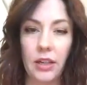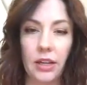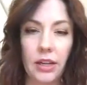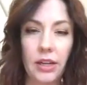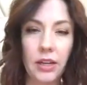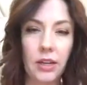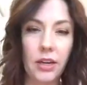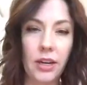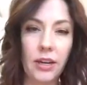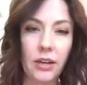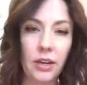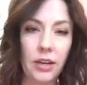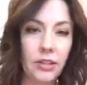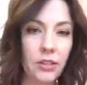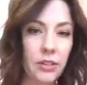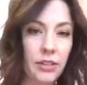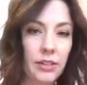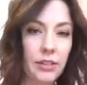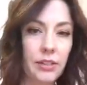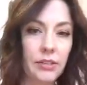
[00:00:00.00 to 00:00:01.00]
Like, could I not
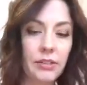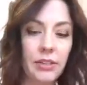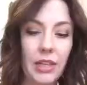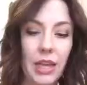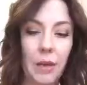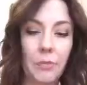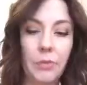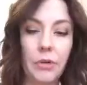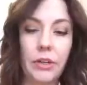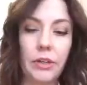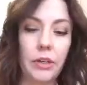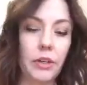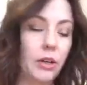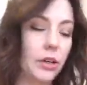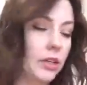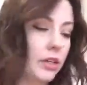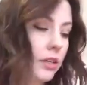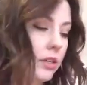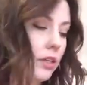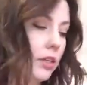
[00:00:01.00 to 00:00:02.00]
just slap one
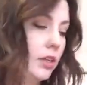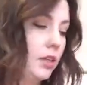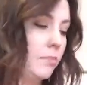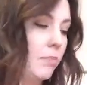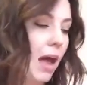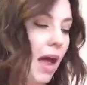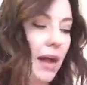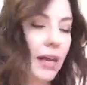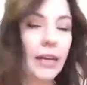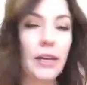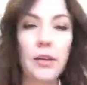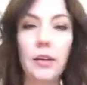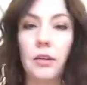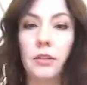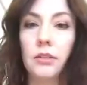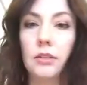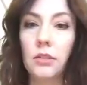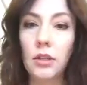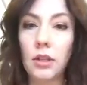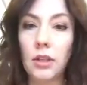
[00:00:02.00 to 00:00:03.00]
on the packet
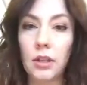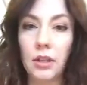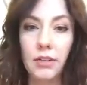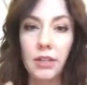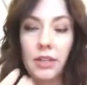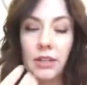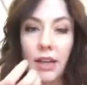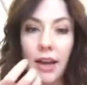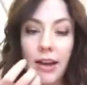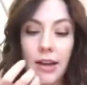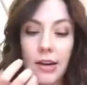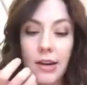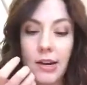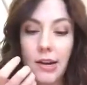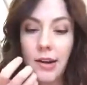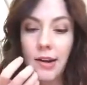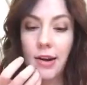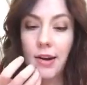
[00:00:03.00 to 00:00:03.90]
and leave it at that?